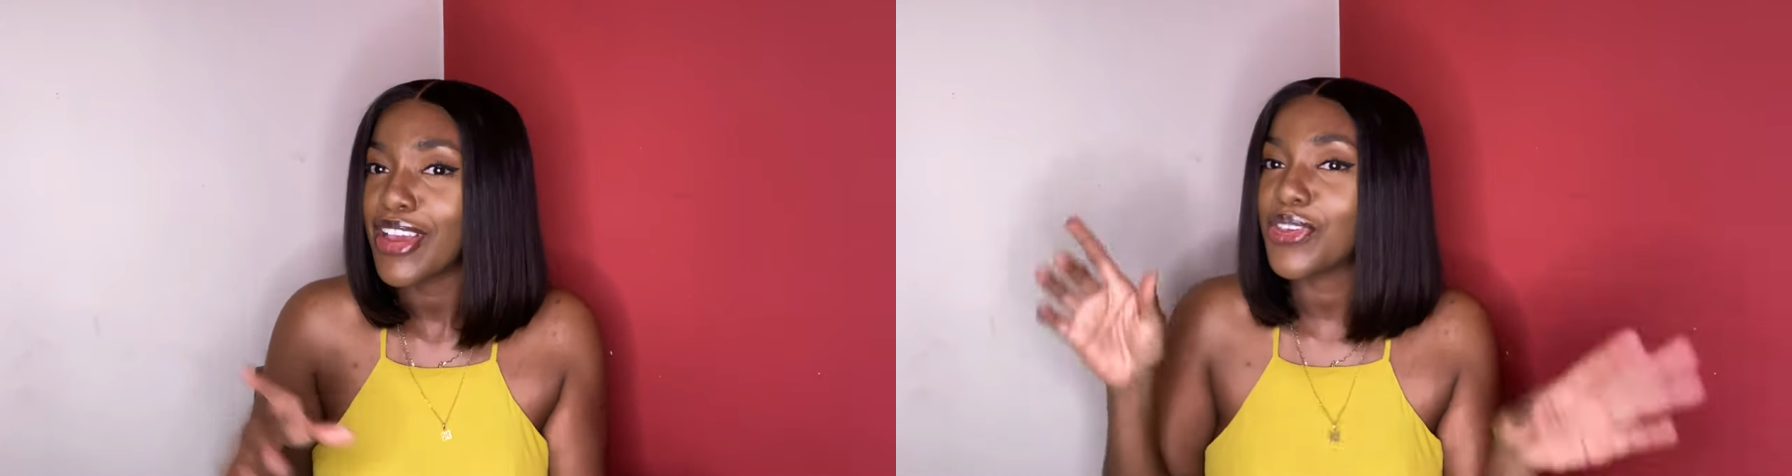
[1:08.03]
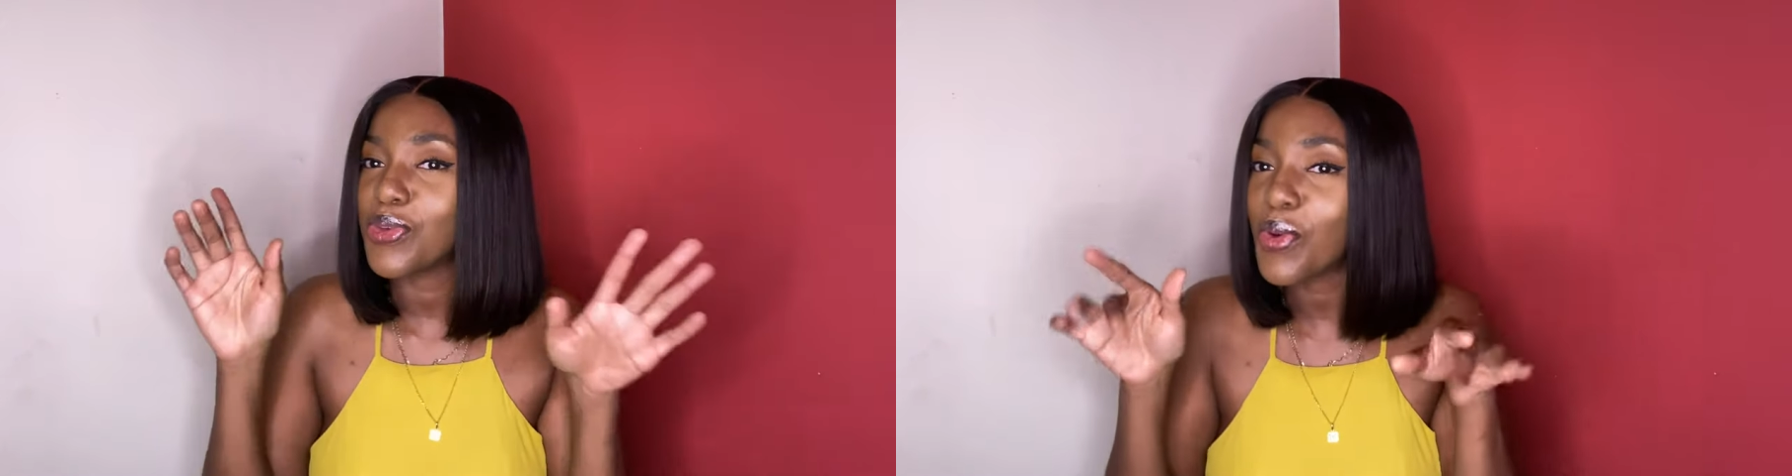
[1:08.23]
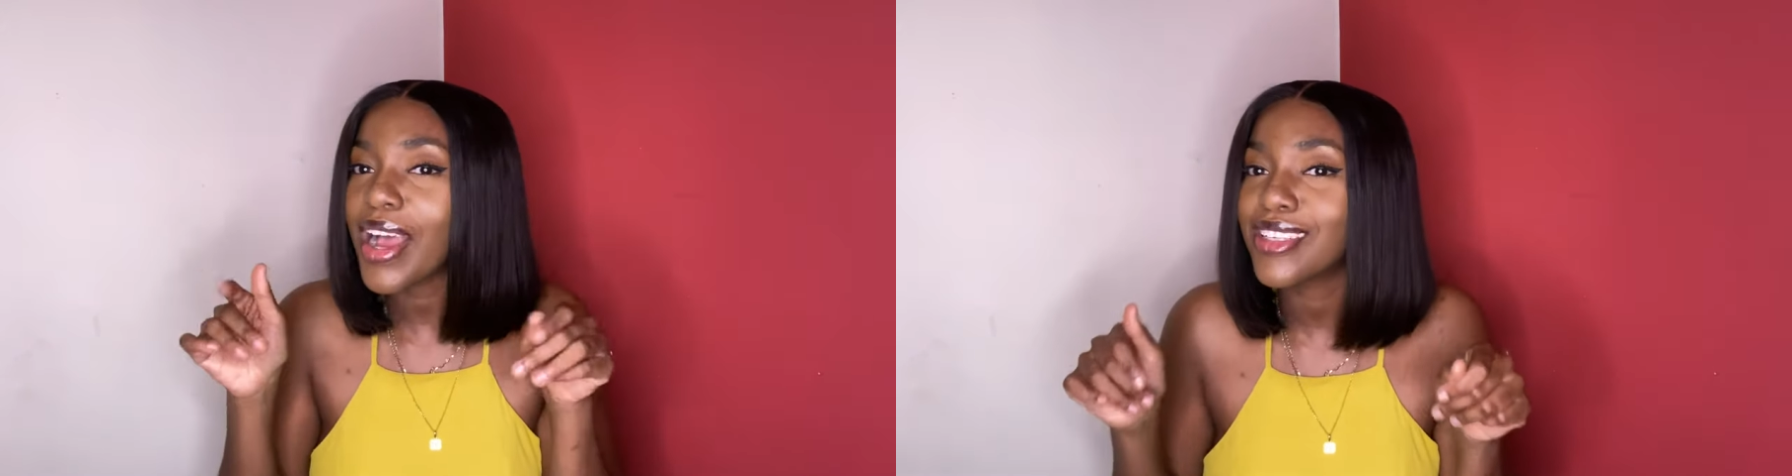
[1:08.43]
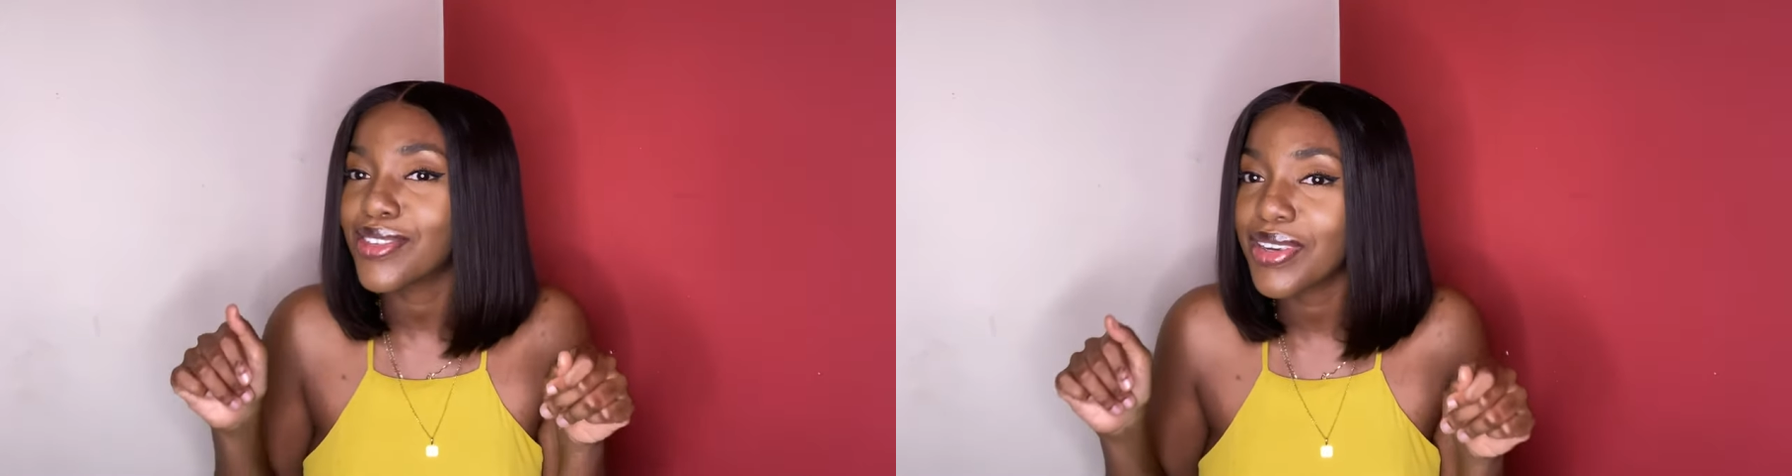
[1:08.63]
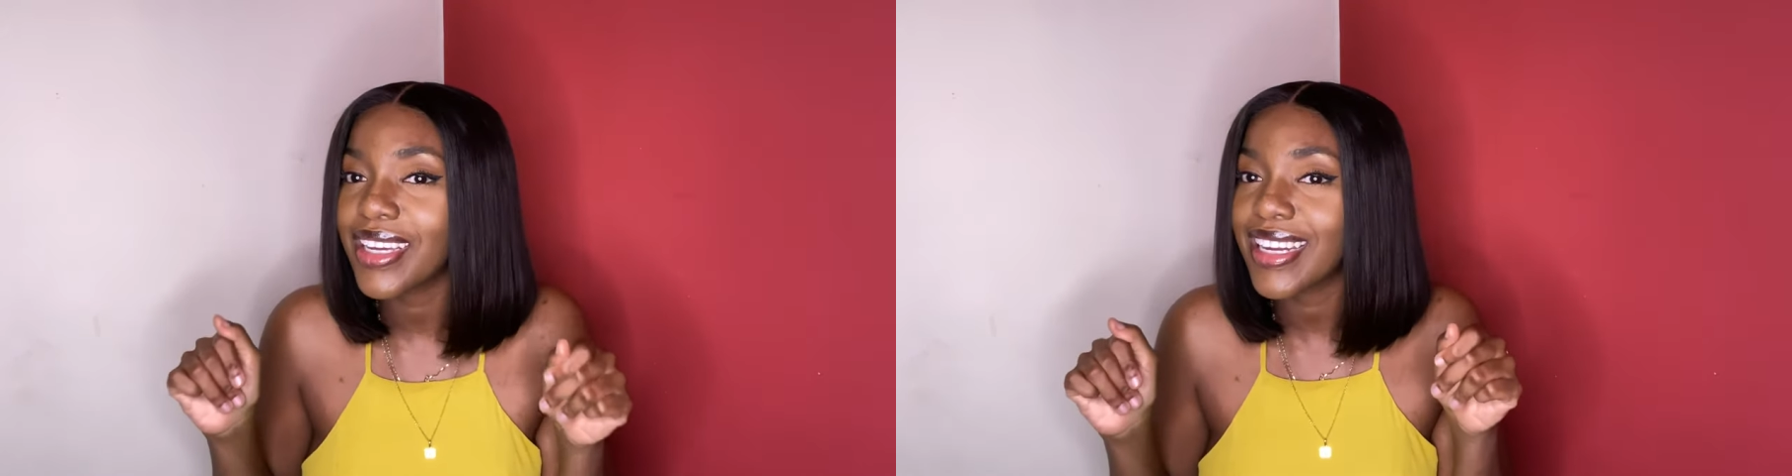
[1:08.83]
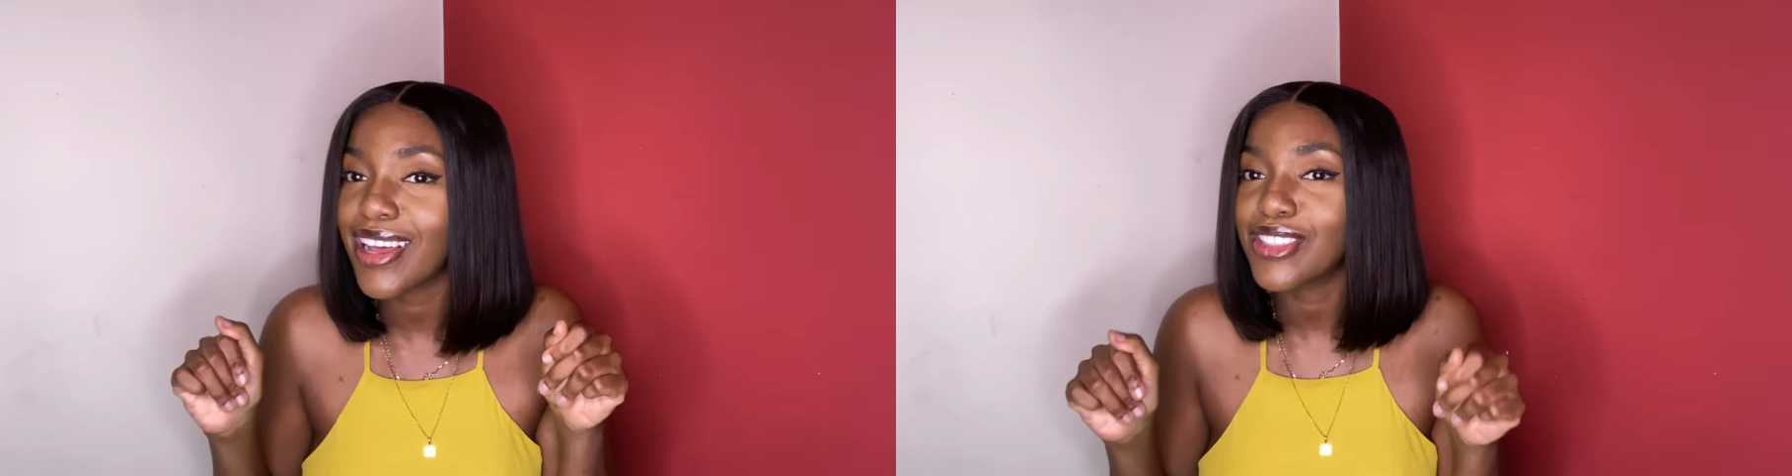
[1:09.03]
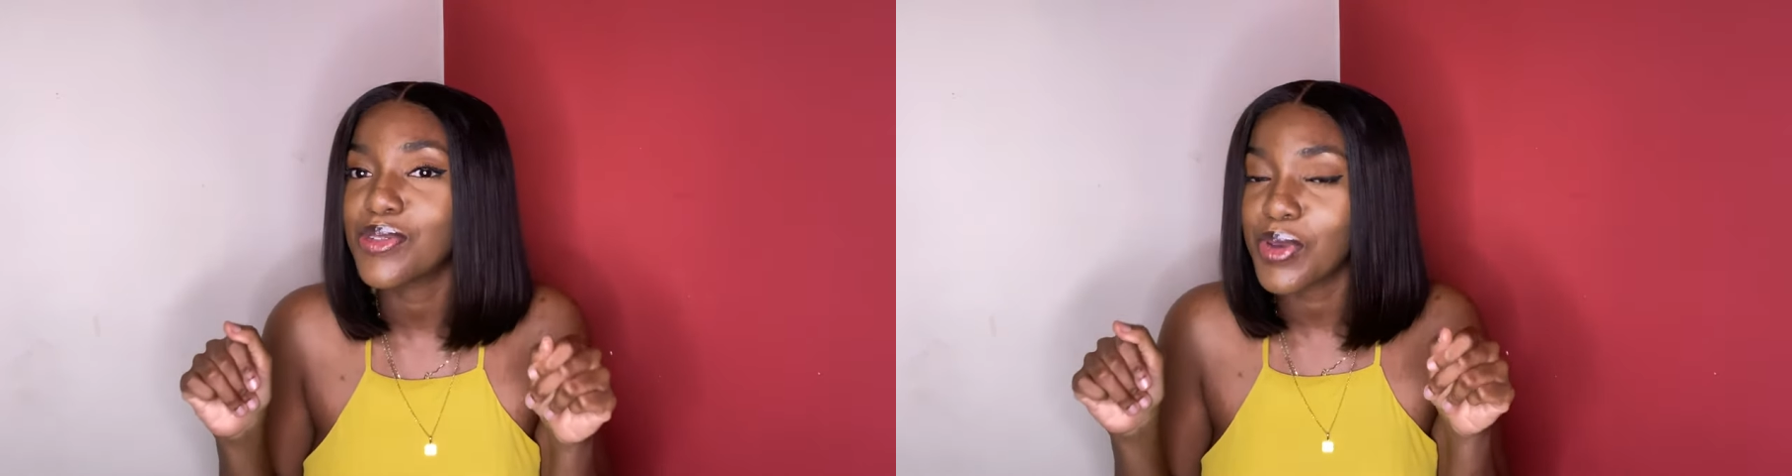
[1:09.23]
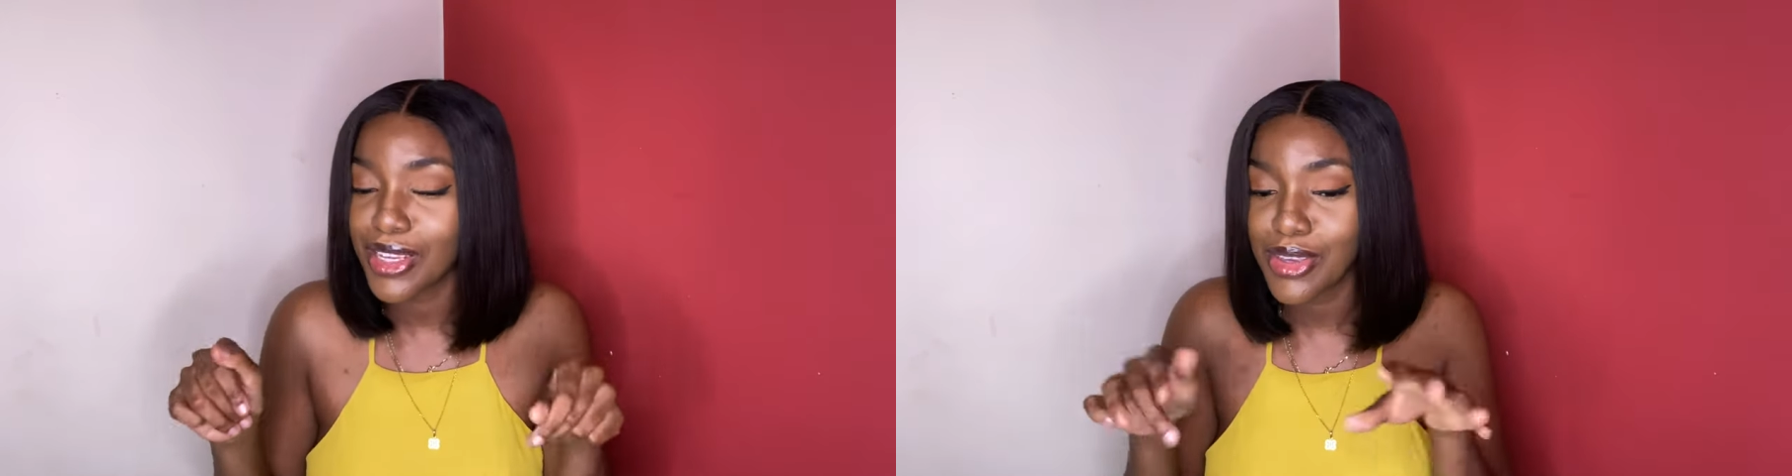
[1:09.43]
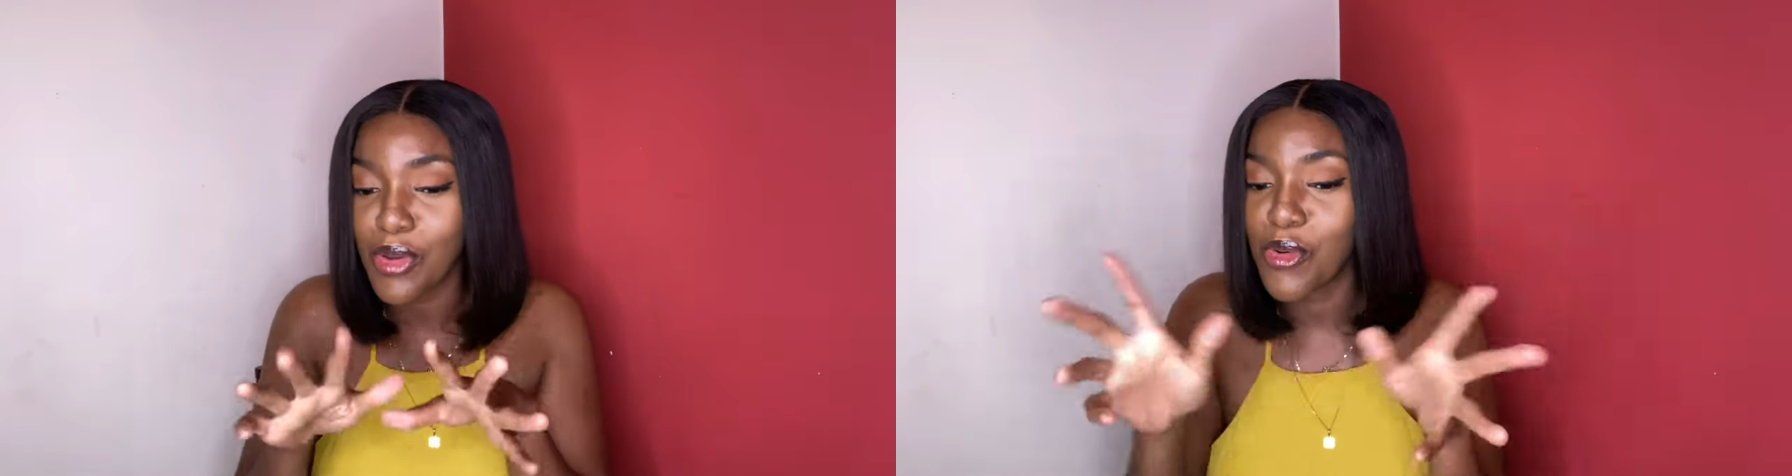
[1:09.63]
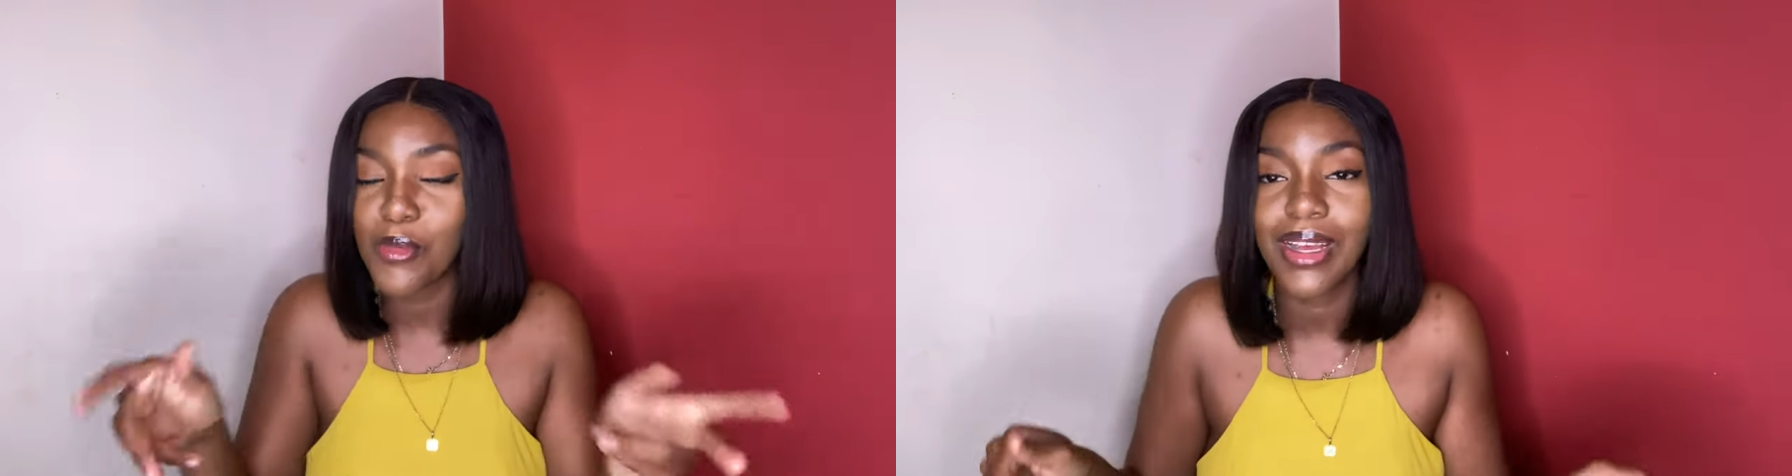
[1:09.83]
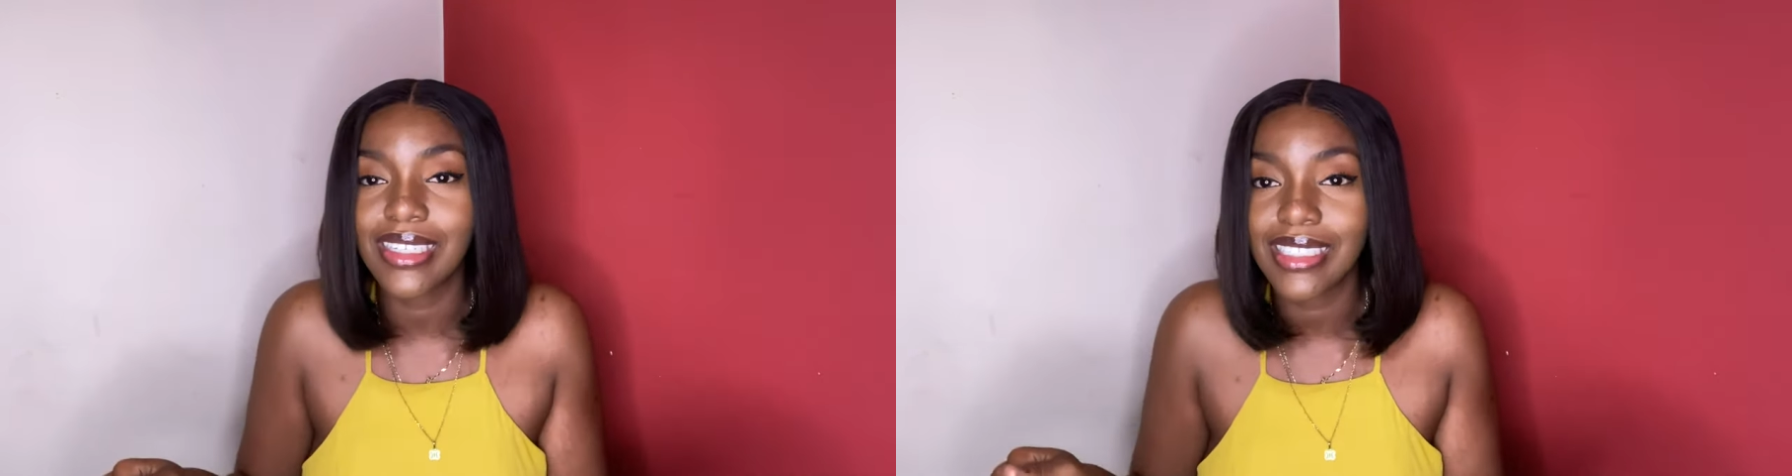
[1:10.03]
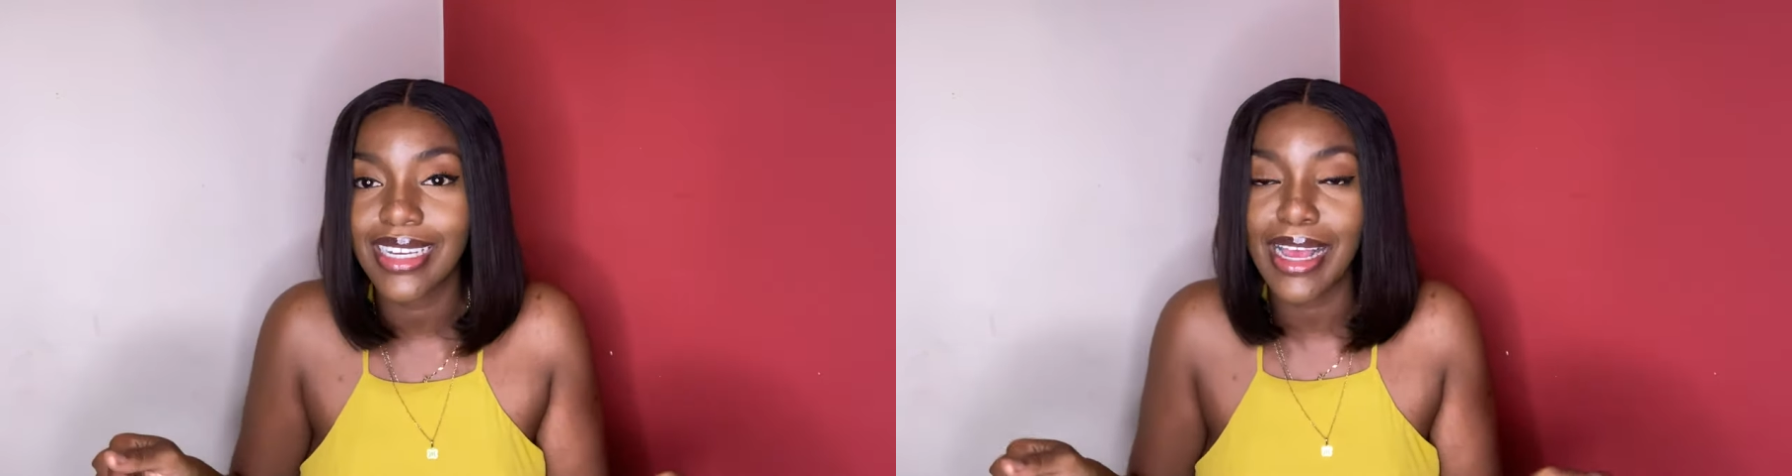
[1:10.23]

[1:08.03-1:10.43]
You guys will learn how to work your own magic.